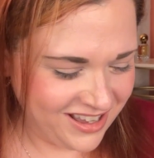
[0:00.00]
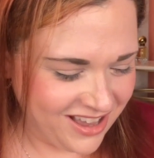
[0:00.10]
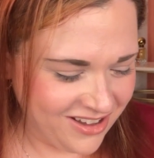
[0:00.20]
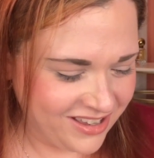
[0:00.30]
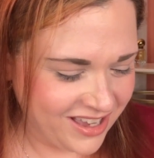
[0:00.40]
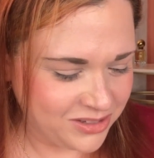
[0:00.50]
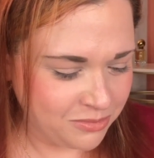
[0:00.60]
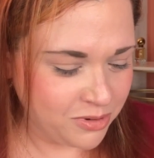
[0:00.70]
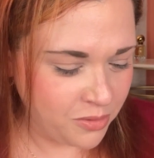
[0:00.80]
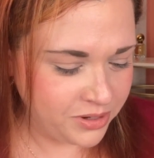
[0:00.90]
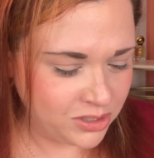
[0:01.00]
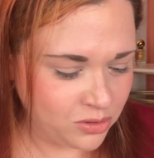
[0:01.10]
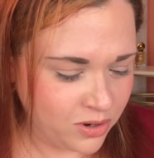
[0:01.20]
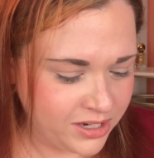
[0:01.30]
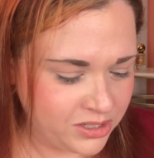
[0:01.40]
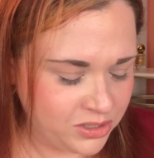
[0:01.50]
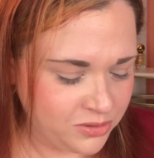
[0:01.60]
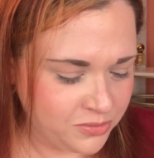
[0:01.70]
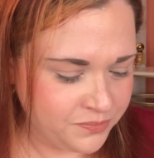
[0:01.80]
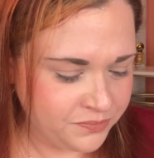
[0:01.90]
Okay, so I'm going to try
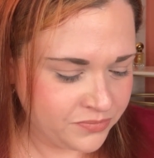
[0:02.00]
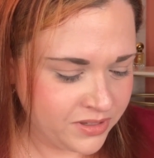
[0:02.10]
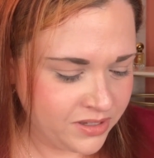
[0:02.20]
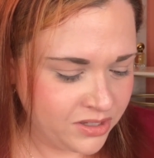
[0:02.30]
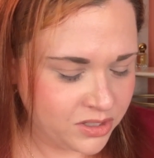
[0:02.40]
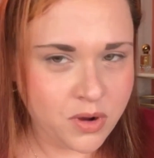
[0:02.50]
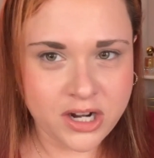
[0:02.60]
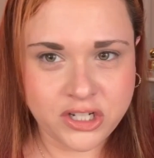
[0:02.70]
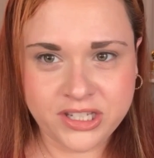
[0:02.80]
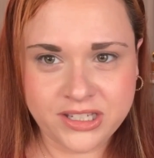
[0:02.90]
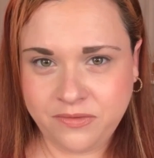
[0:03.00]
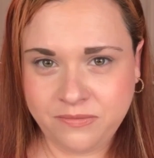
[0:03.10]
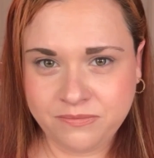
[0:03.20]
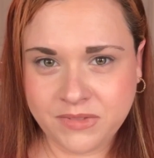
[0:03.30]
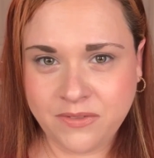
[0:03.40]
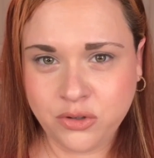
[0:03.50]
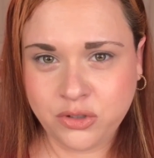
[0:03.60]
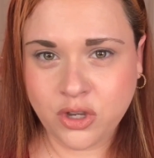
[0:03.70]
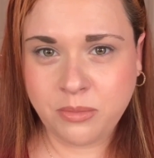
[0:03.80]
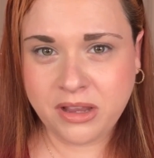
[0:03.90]
to swatch these. If you
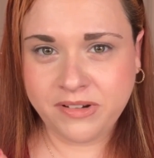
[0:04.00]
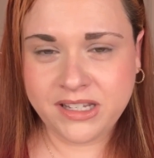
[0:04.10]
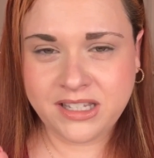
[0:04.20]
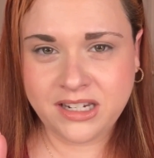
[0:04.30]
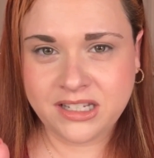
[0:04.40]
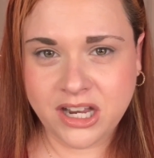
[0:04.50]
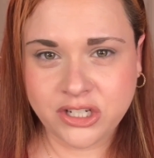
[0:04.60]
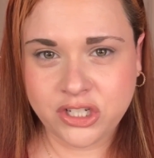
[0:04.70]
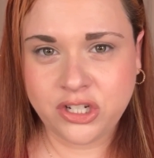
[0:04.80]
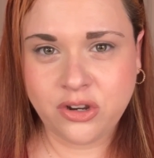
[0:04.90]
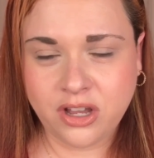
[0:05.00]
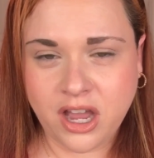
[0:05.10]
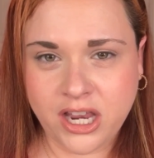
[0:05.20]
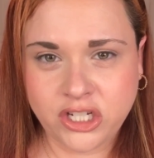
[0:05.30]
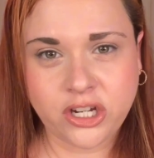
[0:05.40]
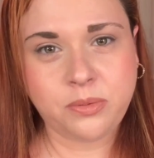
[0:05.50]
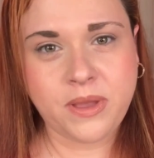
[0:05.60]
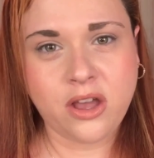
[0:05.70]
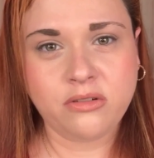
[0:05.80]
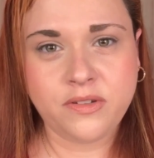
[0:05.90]
saw my recent Natasha Denona eyeshadow
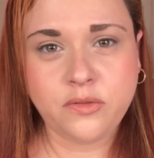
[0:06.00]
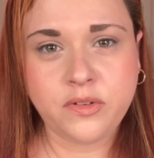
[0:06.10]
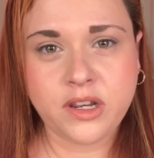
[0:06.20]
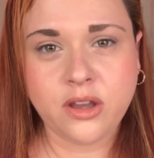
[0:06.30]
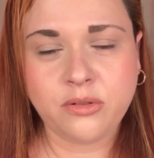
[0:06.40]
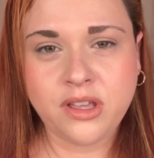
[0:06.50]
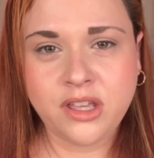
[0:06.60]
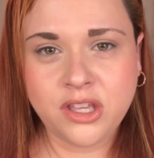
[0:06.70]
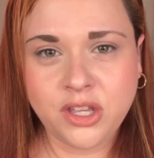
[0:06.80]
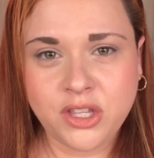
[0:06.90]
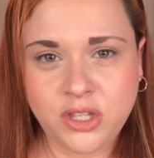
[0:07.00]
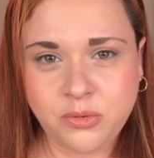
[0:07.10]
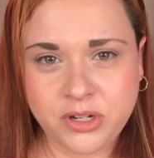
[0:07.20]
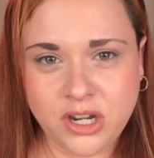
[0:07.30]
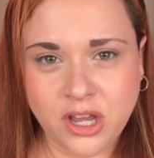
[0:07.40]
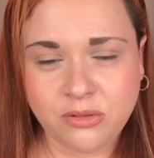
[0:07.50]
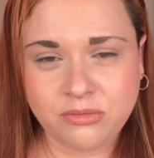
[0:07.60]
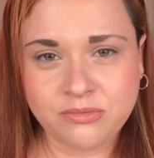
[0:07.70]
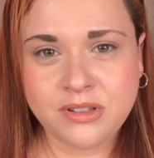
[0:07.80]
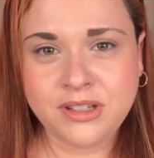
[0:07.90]
palette review video, you would know
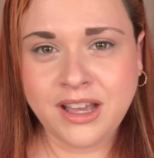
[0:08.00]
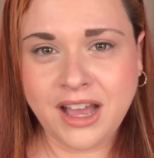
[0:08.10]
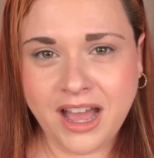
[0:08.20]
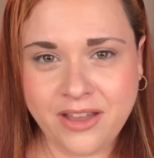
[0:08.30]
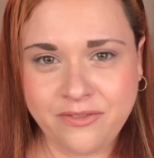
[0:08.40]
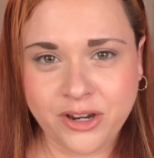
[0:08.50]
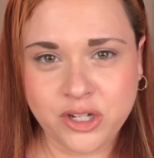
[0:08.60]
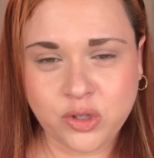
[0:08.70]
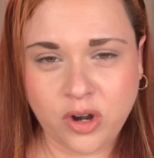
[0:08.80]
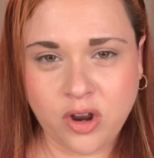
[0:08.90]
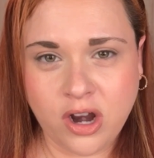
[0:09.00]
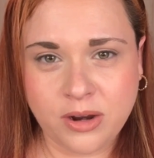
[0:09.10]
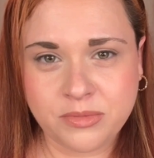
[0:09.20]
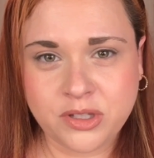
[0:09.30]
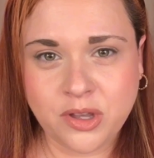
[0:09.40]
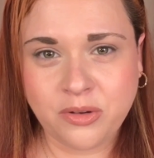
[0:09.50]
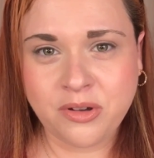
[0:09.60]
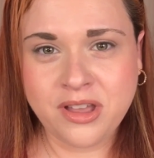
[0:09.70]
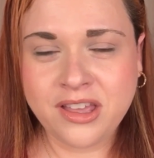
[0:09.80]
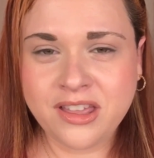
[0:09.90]
I have very short arms. So
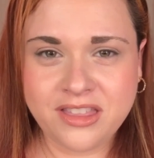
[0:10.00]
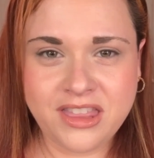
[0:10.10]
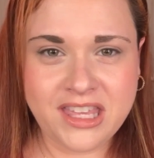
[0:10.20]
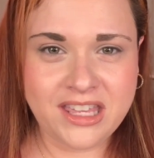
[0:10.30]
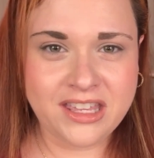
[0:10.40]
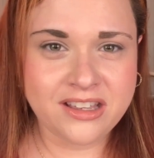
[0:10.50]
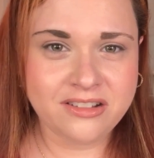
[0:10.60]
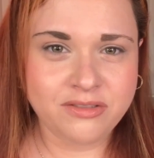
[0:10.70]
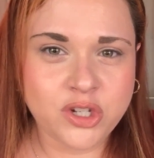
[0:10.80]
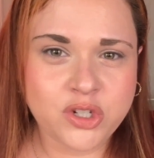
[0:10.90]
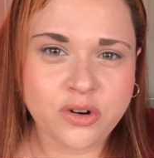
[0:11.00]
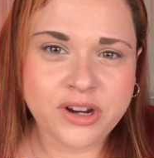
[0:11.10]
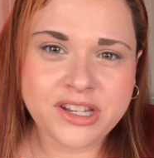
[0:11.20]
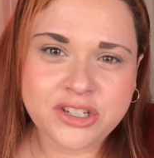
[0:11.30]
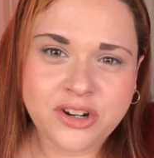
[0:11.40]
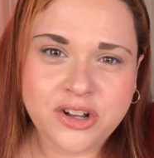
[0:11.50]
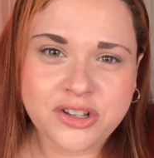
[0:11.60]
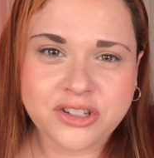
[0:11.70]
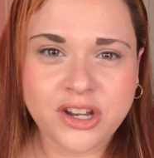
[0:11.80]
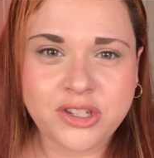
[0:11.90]
the luxurious girls
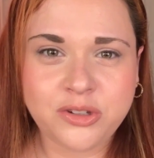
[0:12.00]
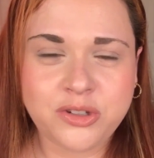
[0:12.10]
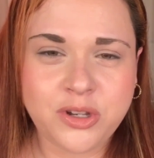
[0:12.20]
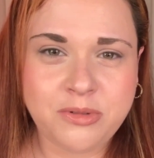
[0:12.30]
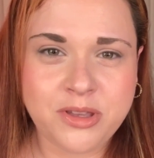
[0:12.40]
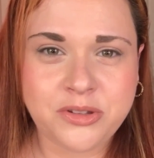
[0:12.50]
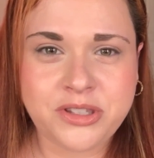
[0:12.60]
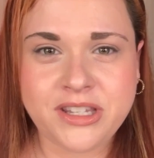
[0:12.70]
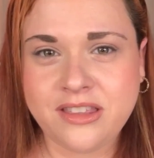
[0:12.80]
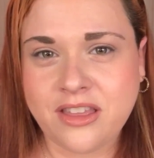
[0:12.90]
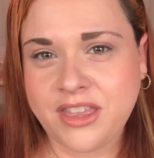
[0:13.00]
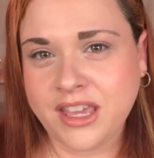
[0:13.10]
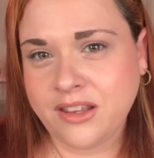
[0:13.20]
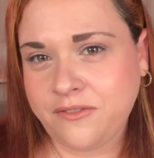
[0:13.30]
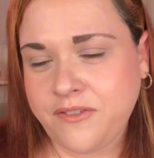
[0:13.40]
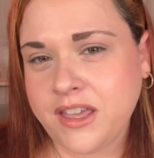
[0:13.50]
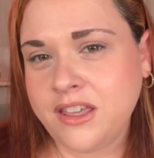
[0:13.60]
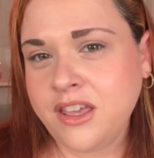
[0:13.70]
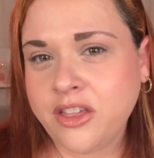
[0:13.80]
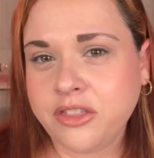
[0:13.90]
on YouTube that you see that they can fit
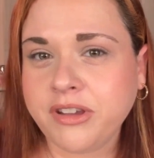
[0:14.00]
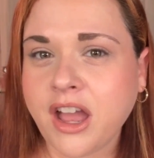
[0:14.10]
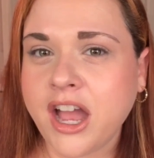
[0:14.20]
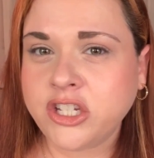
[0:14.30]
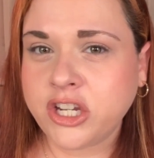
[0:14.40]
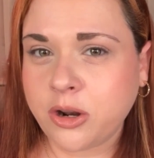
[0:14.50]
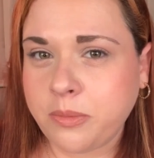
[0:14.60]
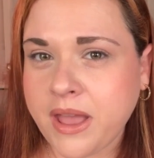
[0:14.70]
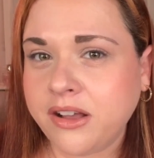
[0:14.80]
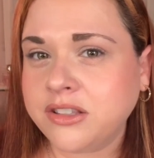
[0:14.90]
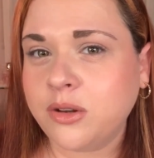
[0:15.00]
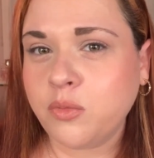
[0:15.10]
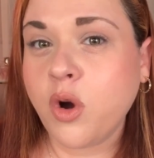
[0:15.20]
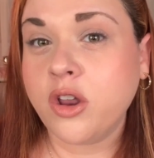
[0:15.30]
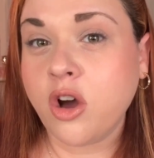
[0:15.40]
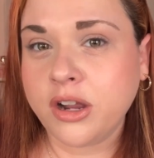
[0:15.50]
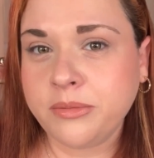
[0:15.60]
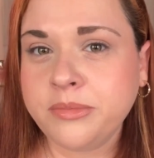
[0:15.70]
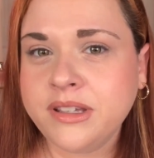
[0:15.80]
3 eyeshadow palettes on one arm,